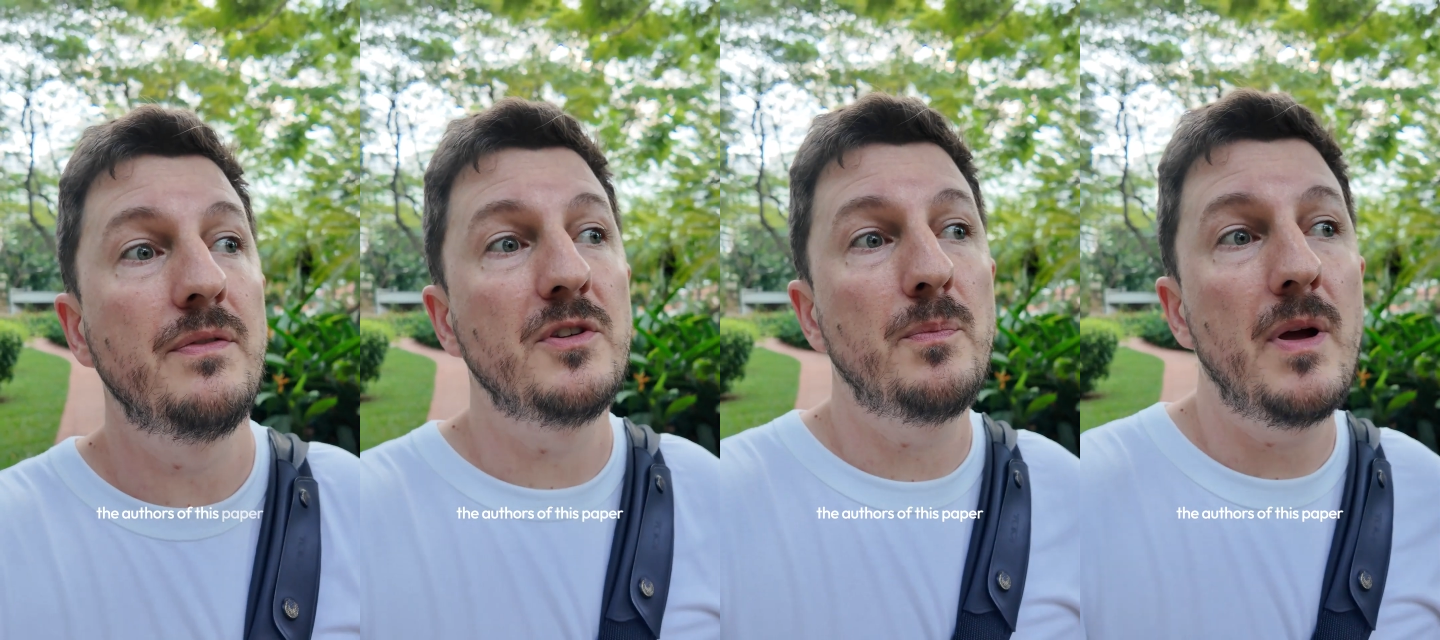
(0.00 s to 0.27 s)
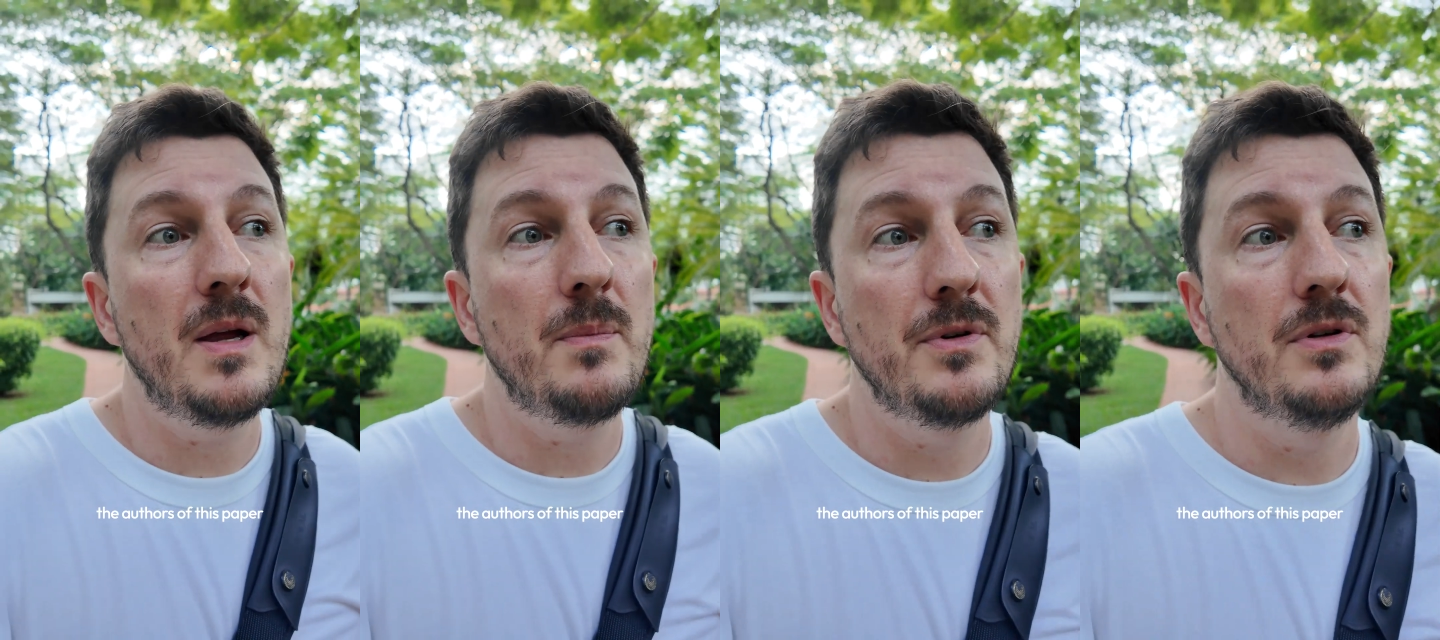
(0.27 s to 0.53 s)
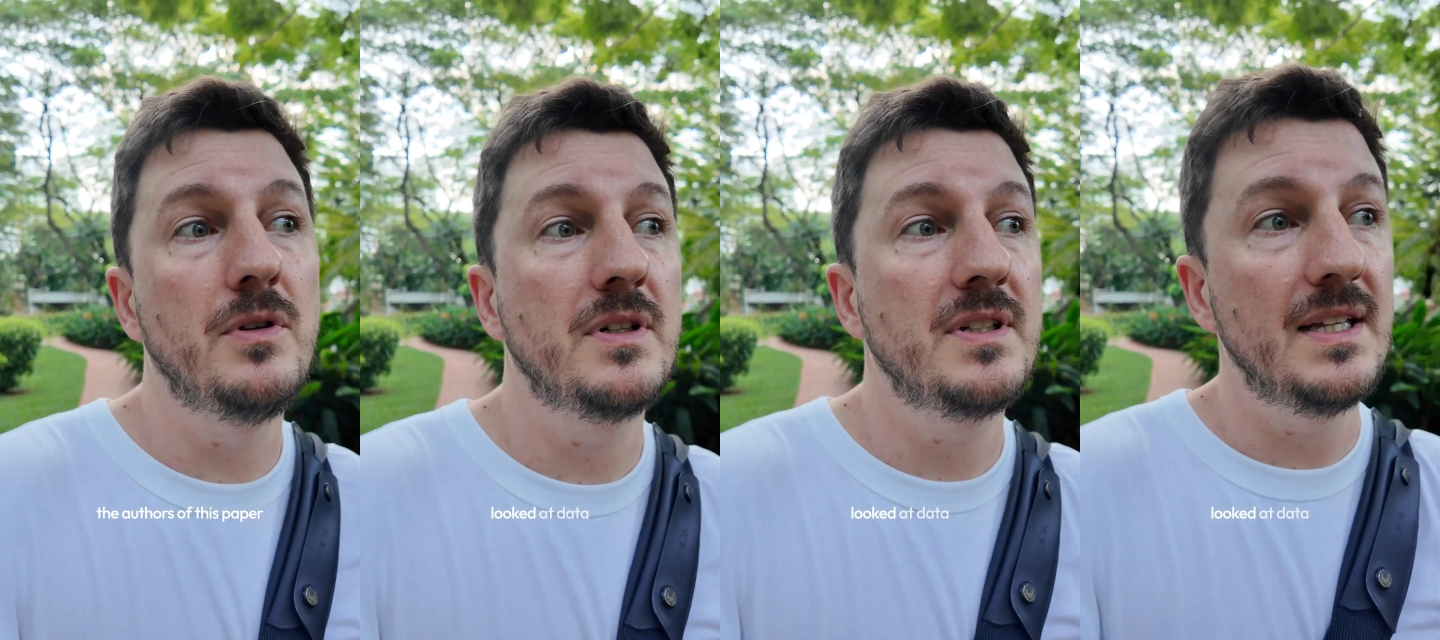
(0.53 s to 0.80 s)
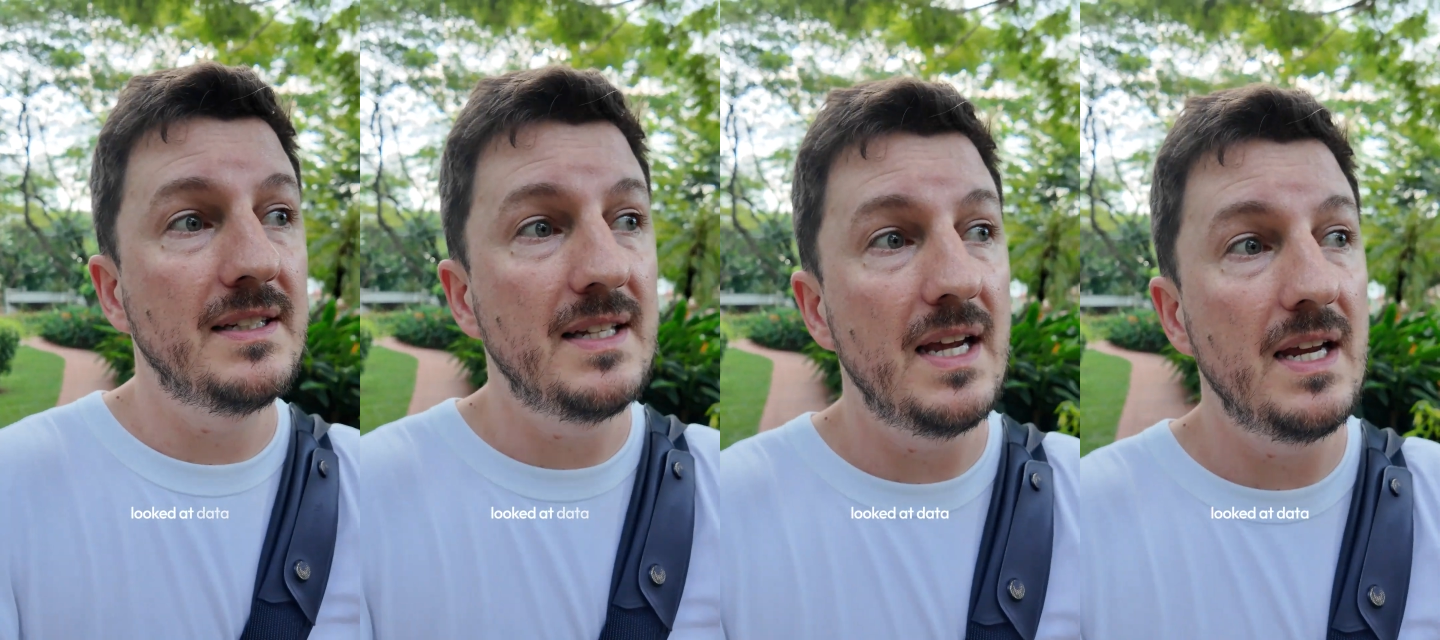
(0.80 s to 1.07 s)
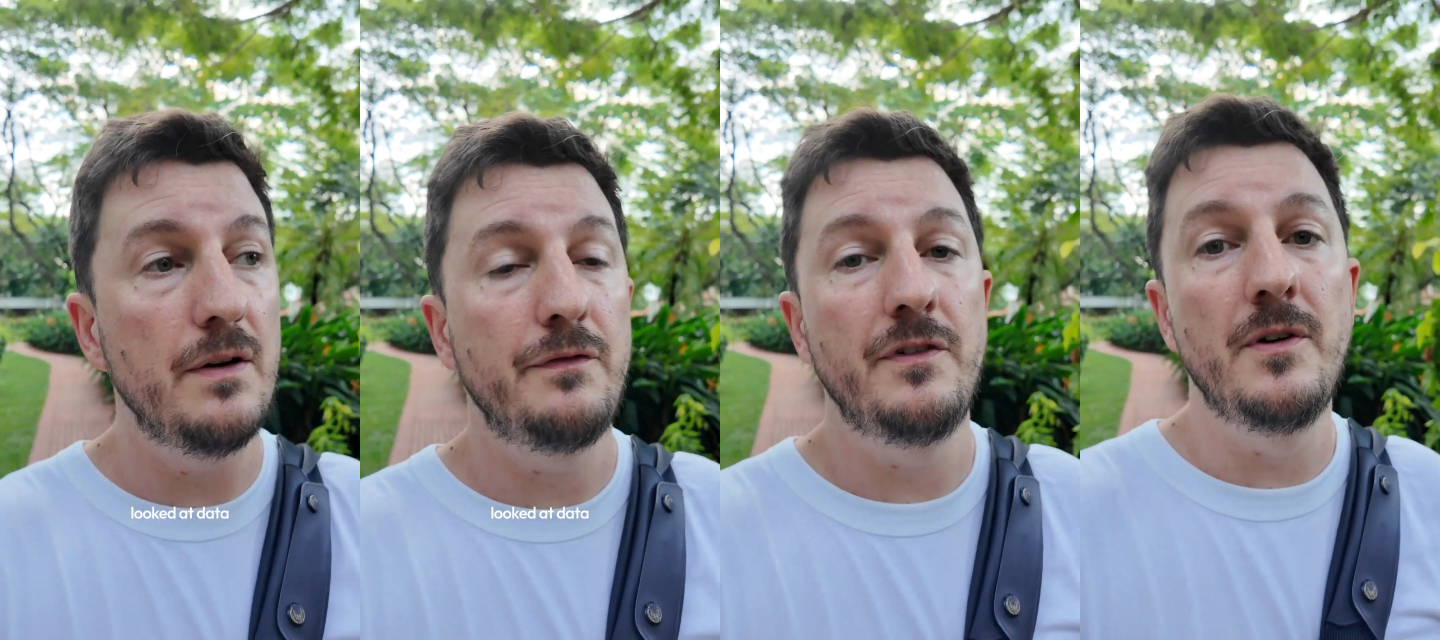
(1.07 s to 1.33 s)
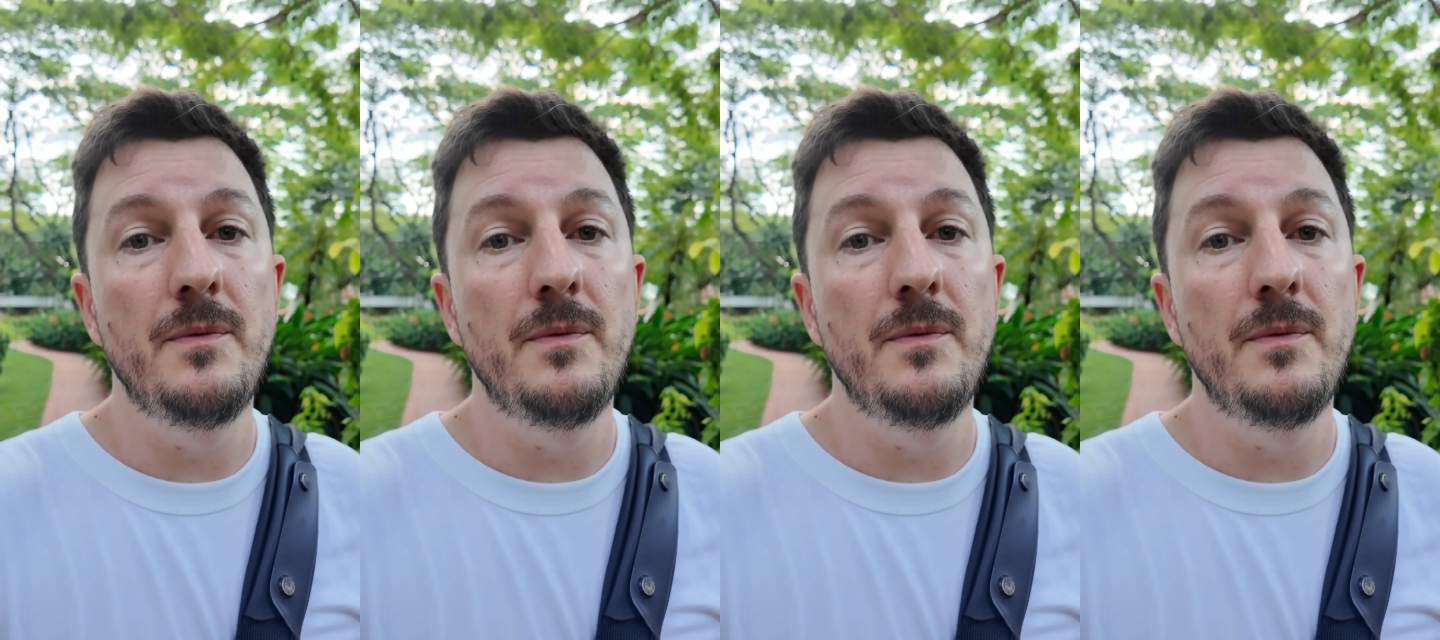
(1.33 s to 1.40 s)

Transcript: of this paper looked at data